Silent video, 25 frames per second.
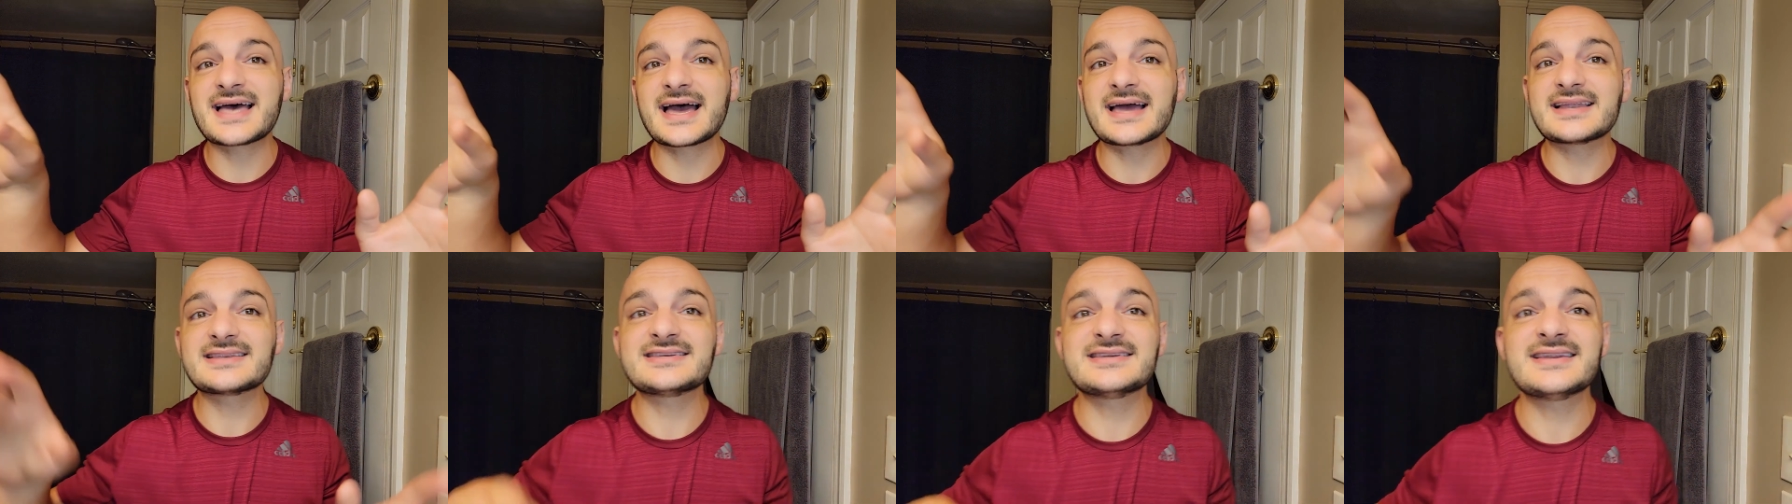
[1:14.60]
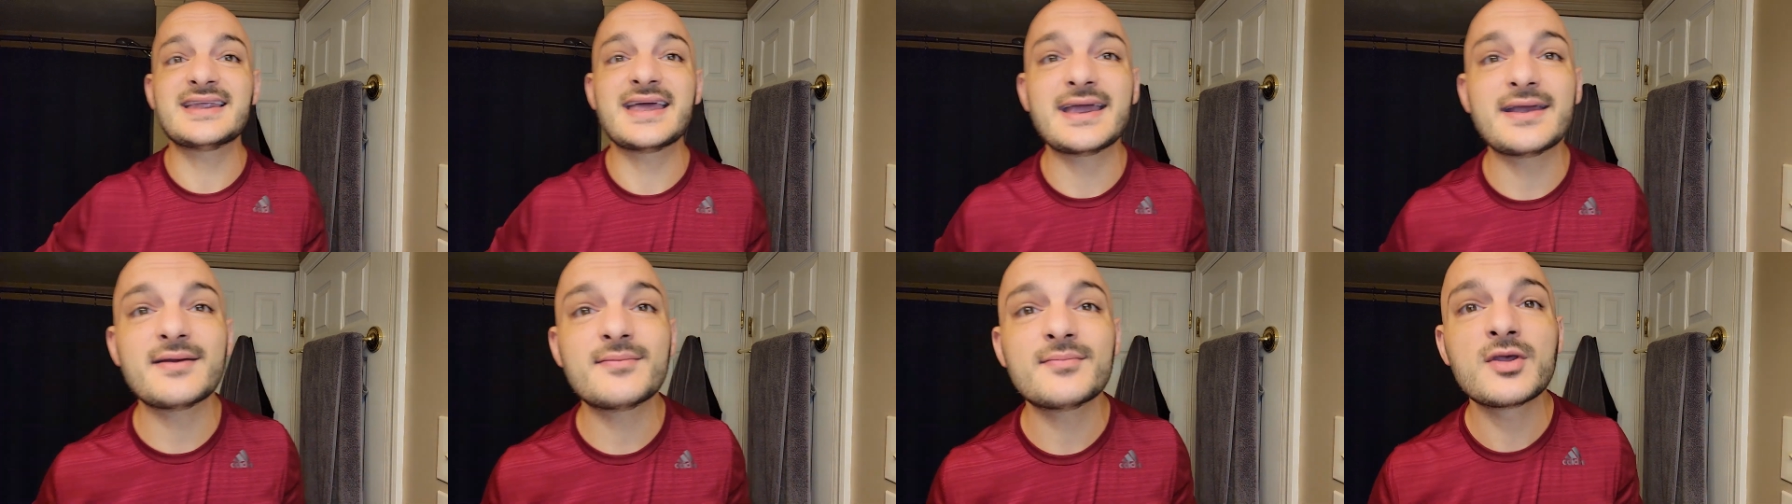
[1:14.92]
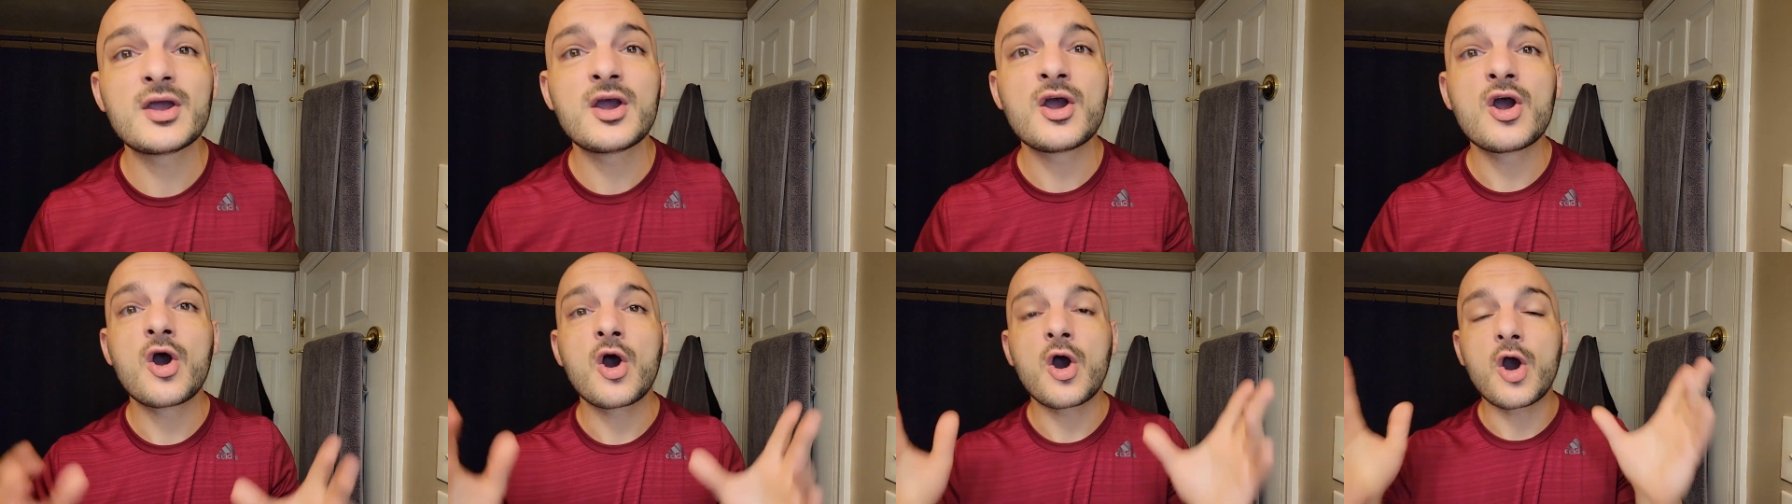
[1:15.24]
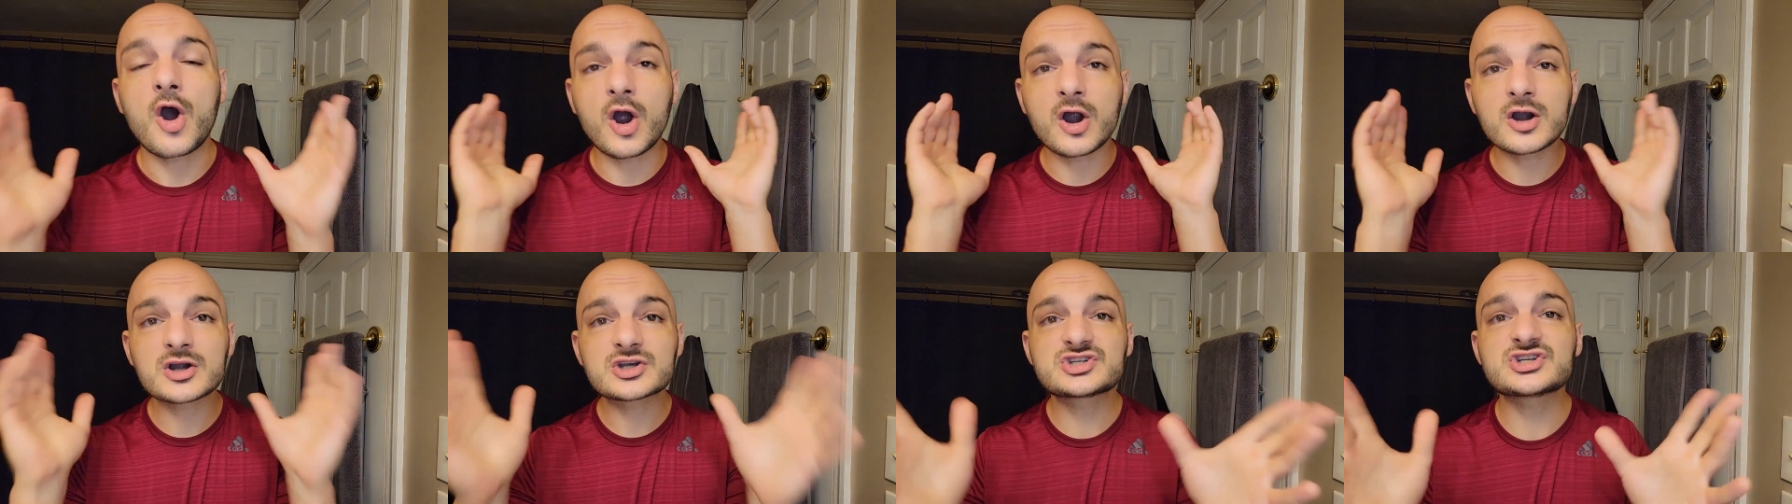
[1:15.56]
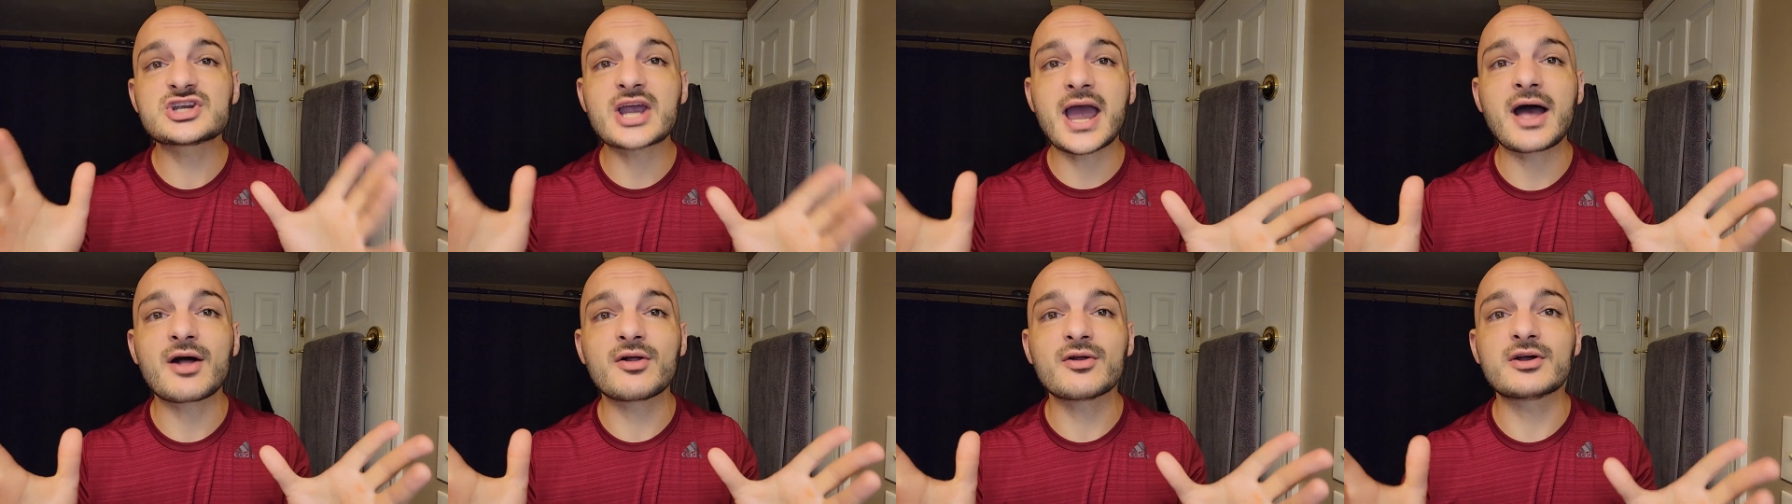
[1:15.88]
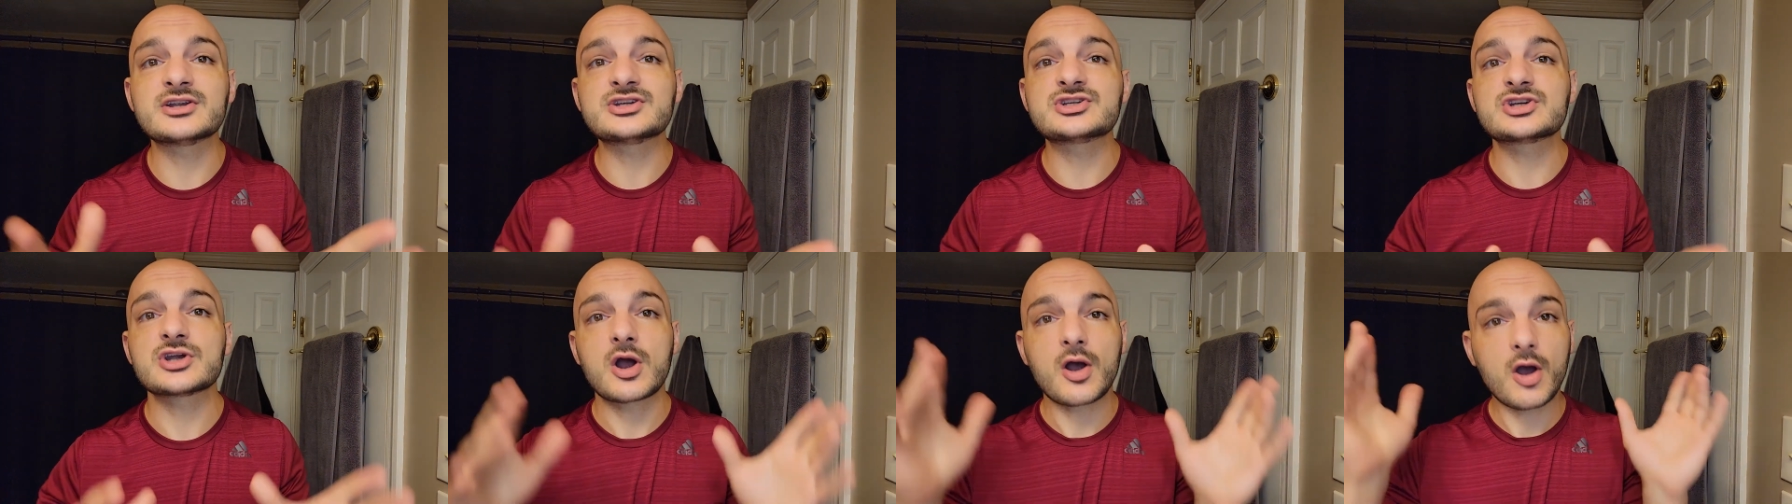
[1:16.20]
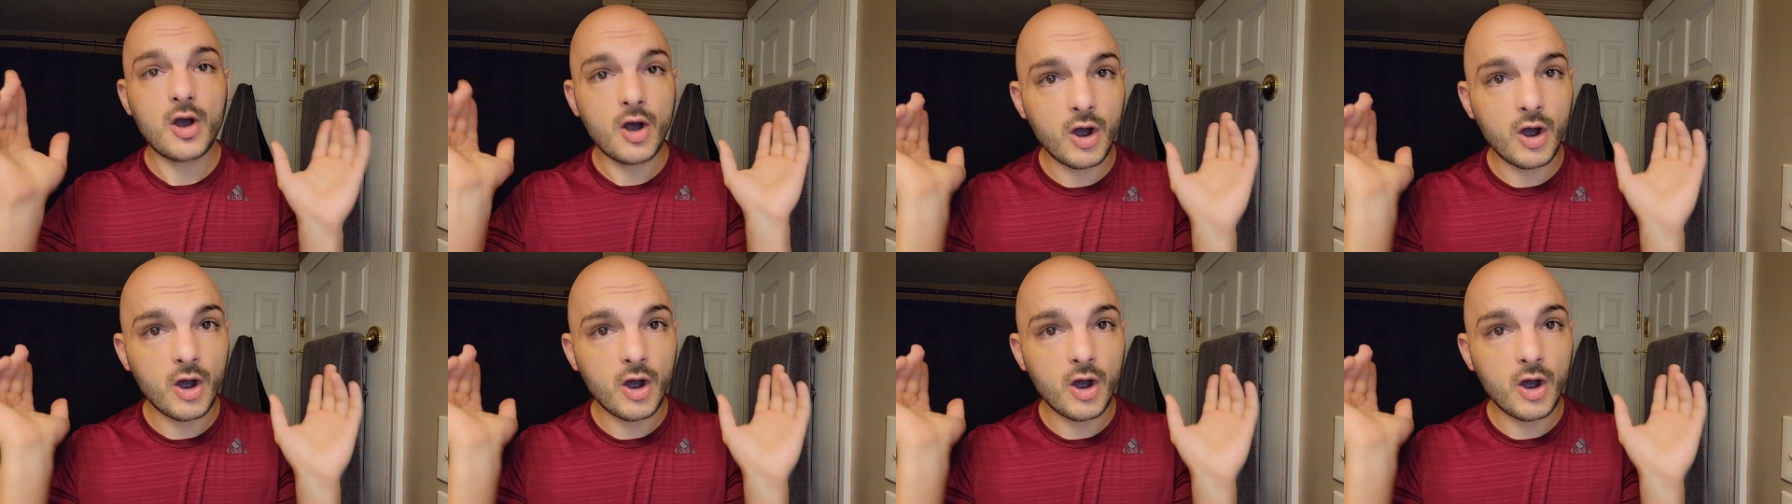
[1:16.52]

that, today our challenge